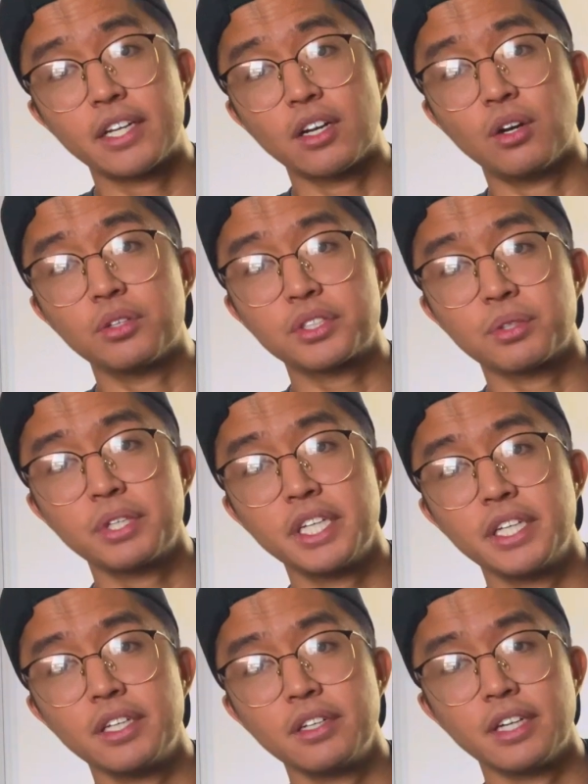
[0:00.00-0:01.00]
also
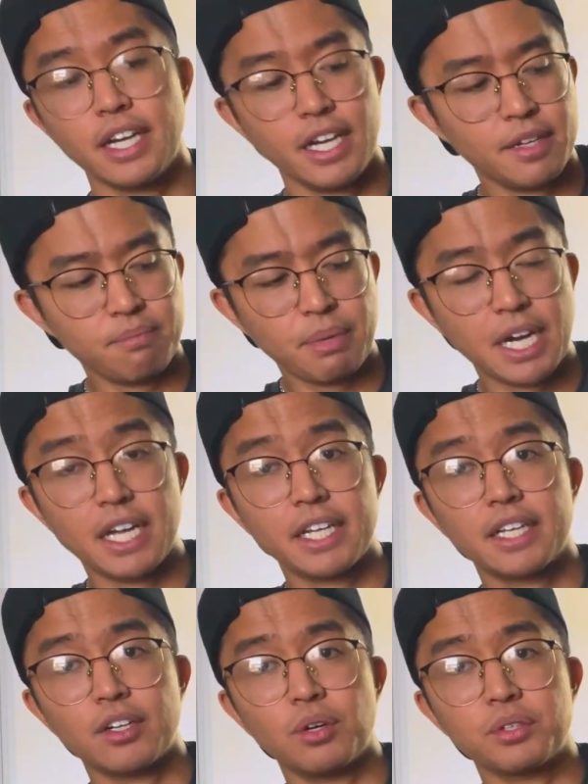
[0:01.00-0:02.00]
here, and
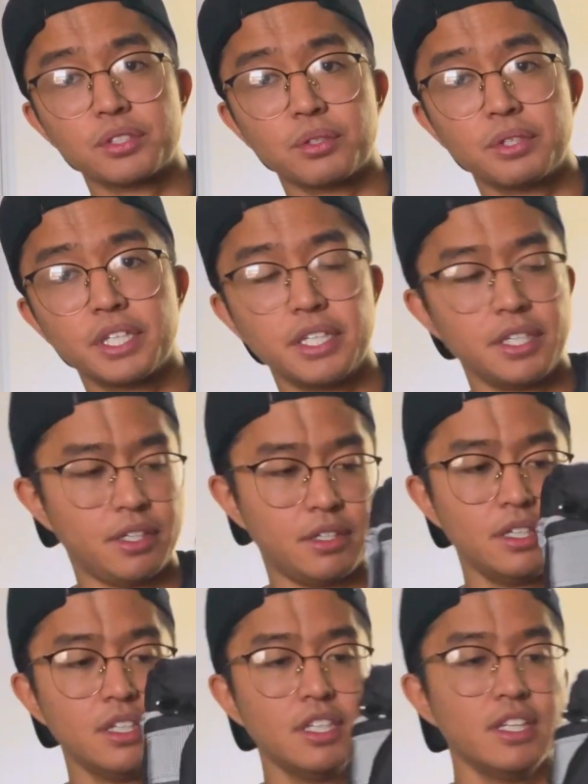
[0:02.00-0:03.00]
padding also here.
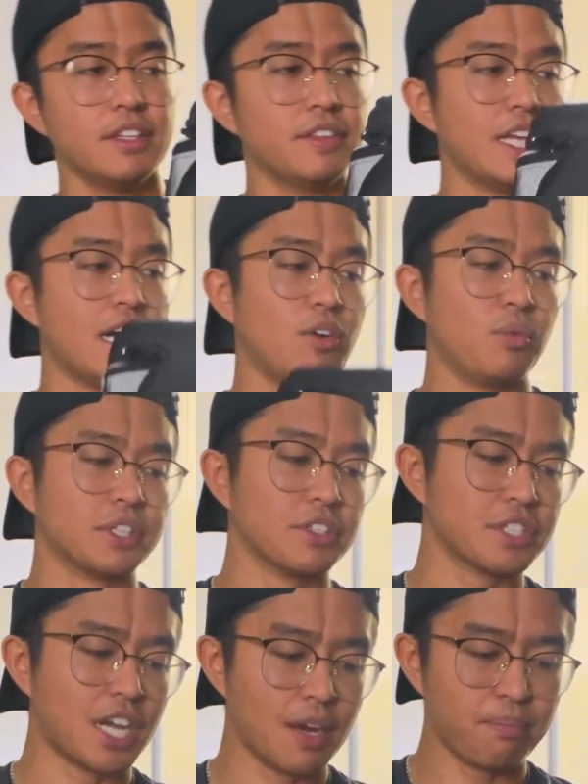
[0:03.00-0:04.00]
Now with the
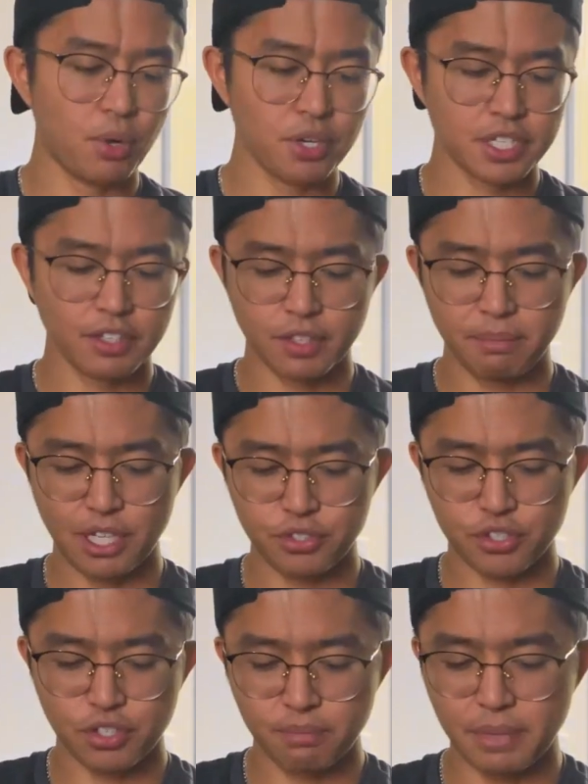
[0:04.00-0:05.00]
top portion of the
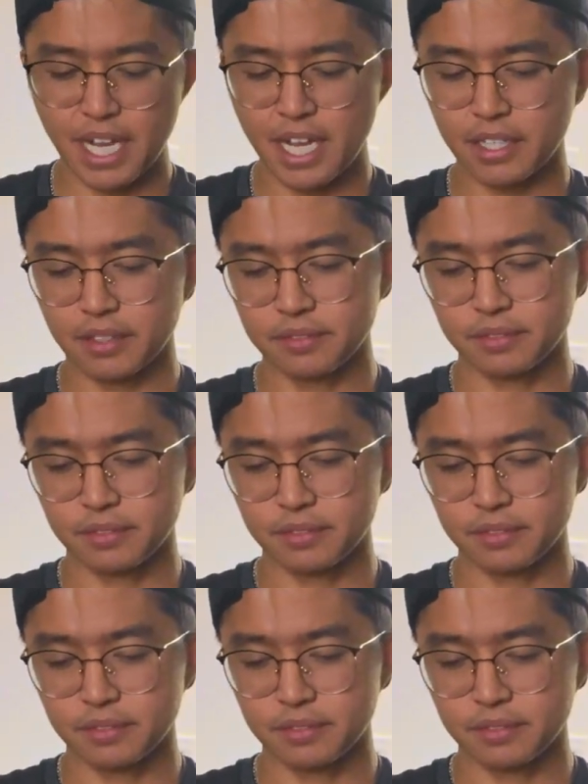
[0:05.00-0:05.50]
Maelstrom bag,